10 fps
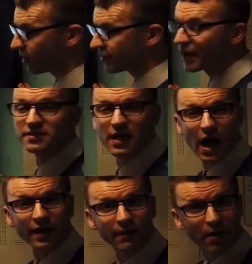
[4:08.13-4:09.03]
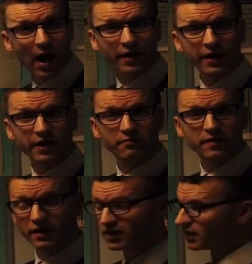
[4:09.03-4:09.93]
with her target market.
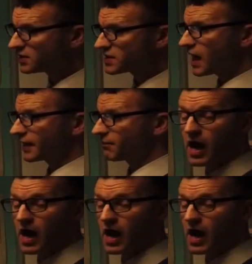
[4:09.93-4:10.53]
Target